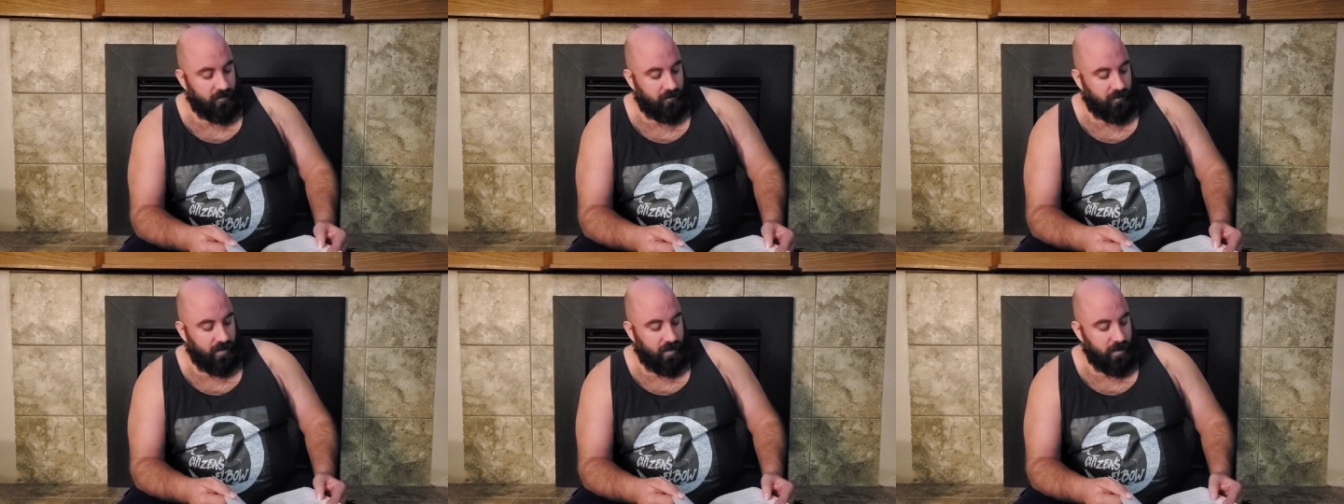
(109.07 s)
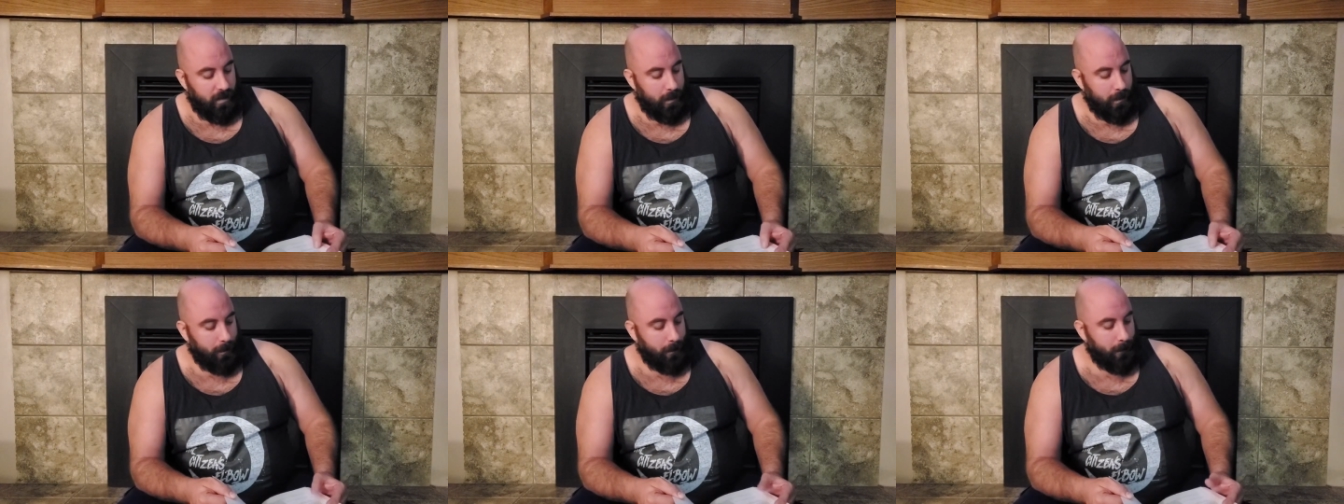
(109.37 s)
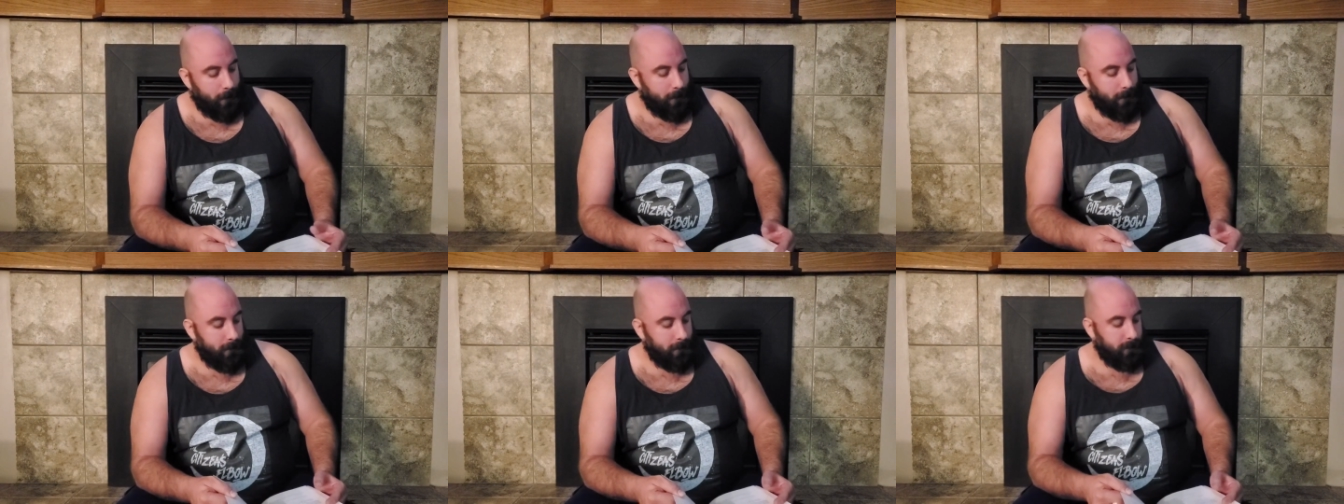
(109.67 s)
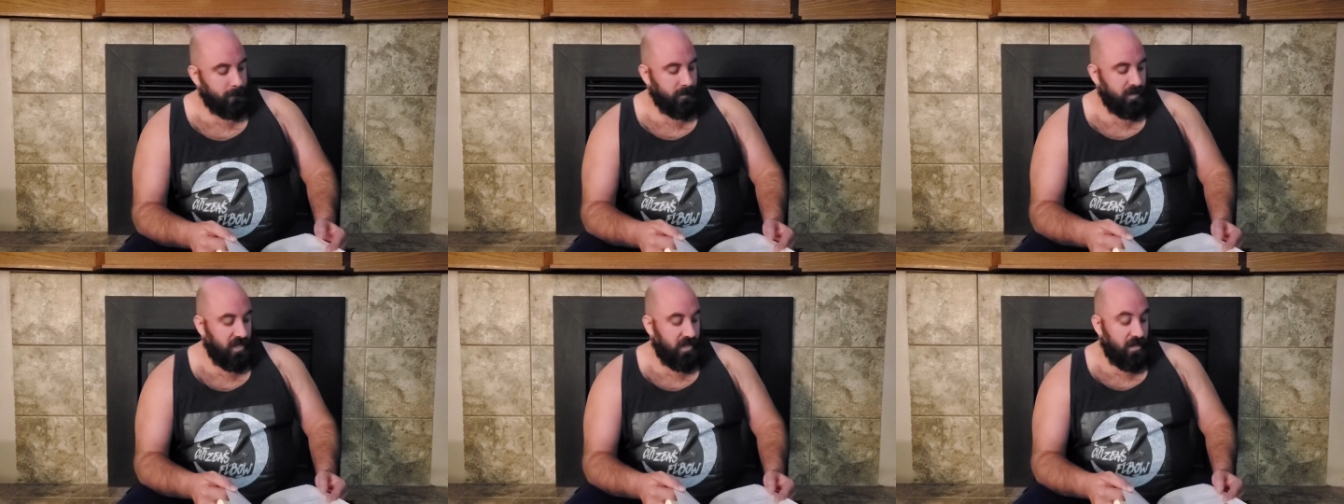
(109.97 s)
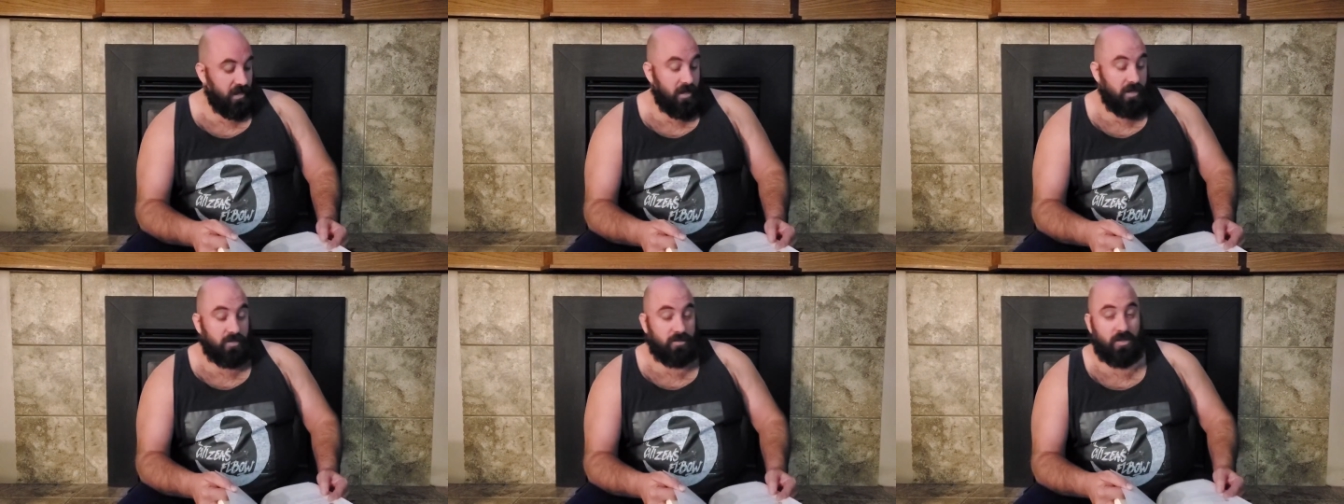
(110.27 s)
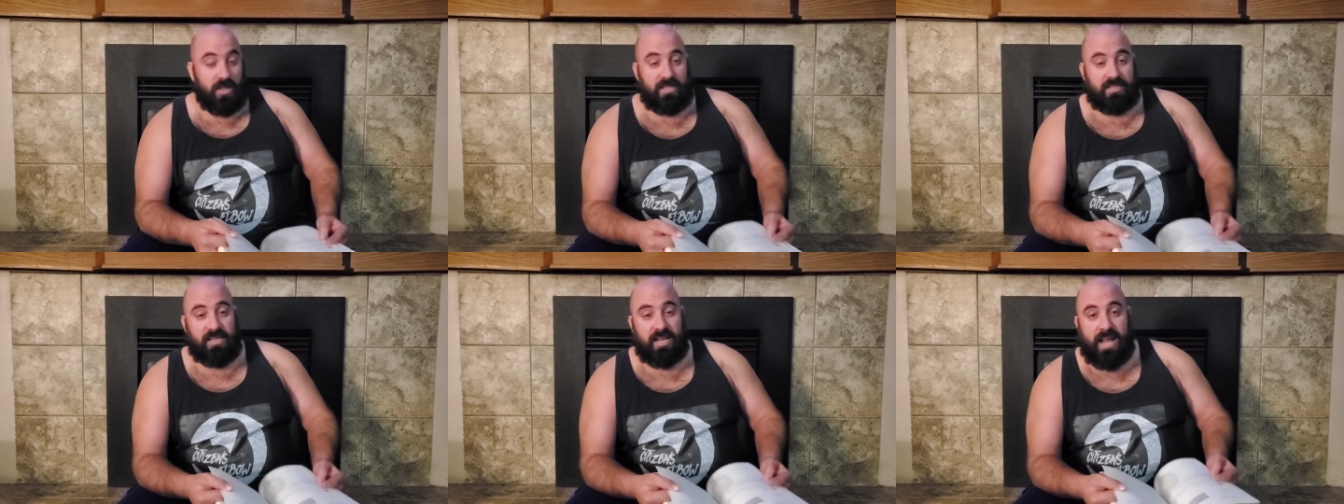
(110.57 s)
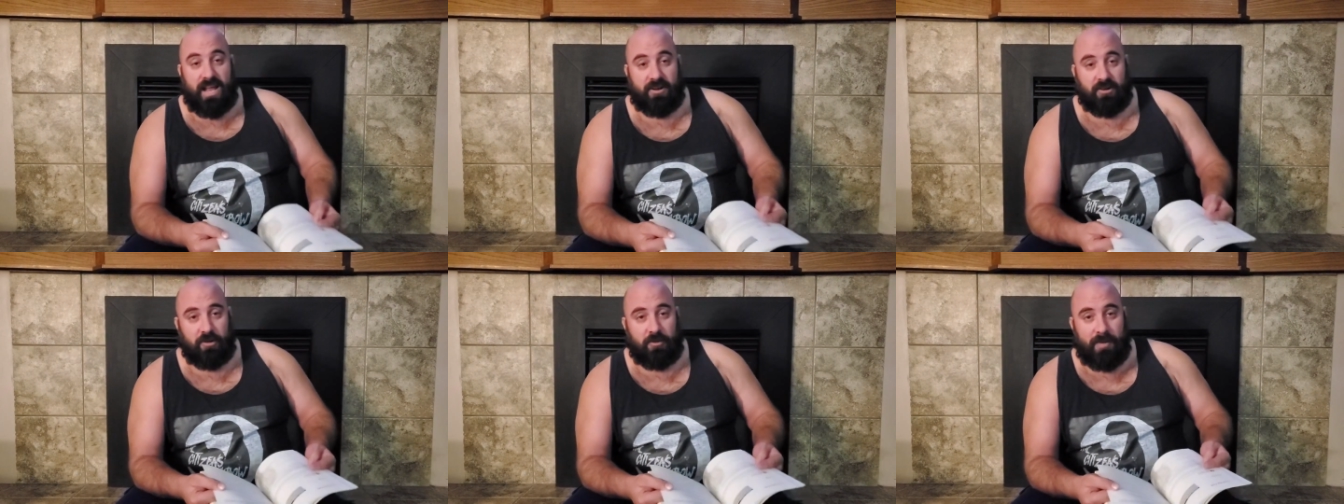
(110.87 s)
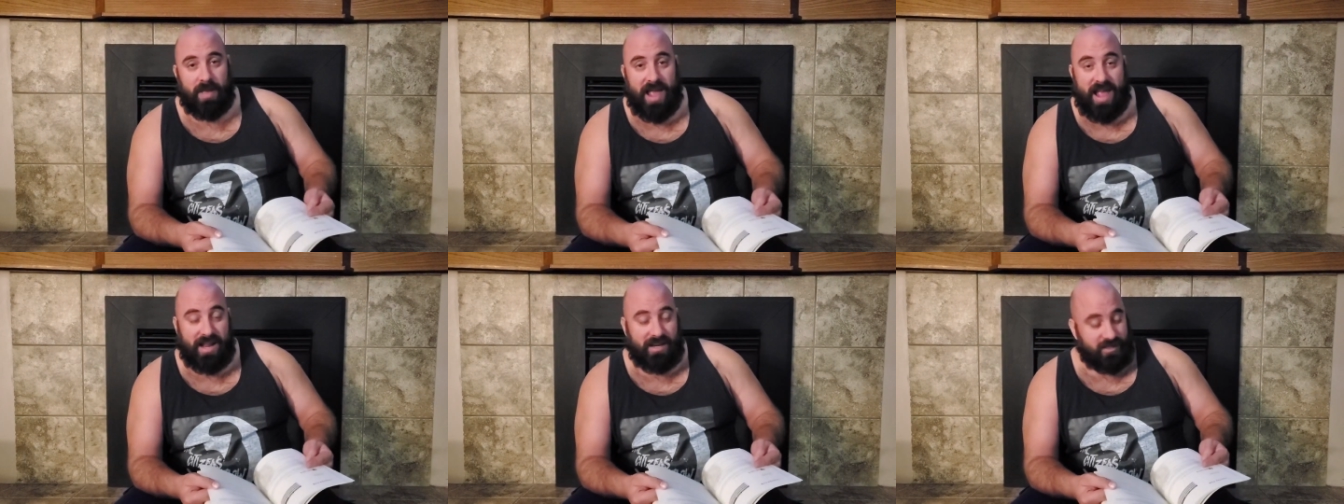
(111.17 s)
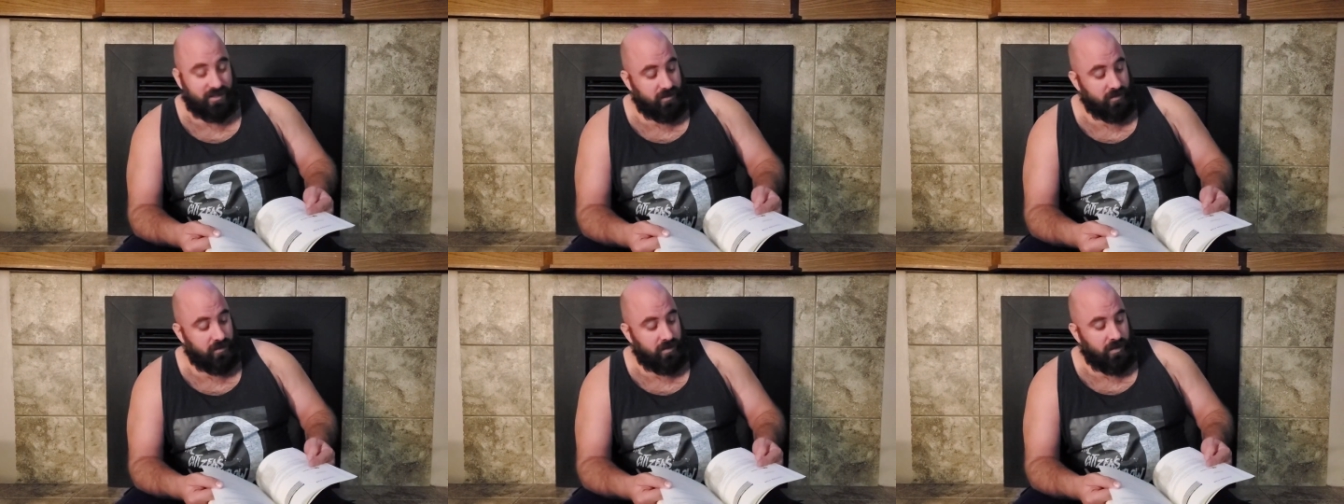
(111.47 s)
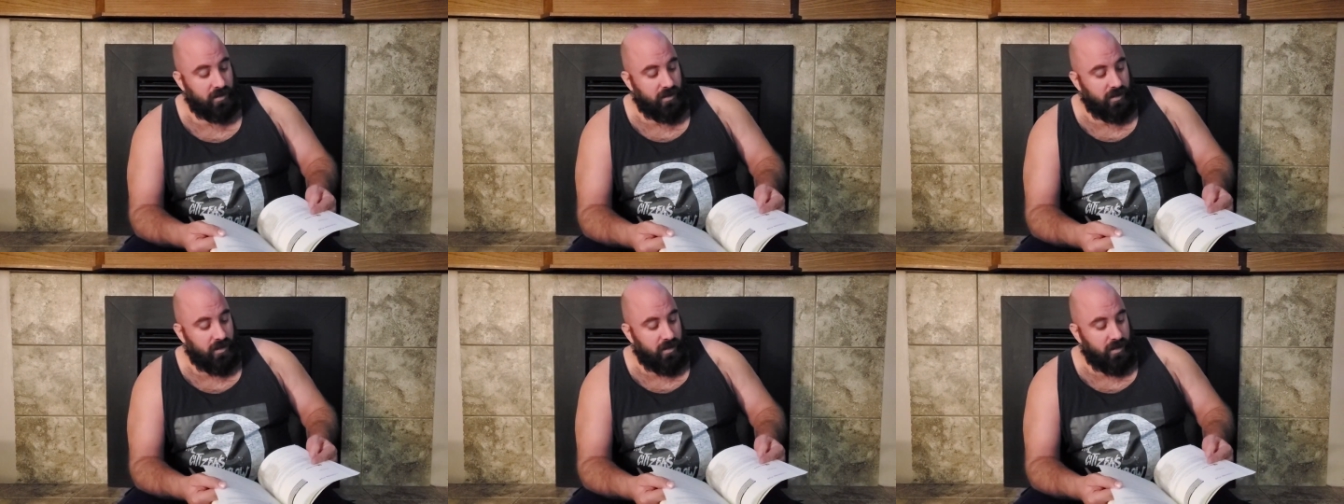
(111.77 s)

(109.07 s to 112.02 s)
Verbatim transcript: right? So that's an acronym ACTS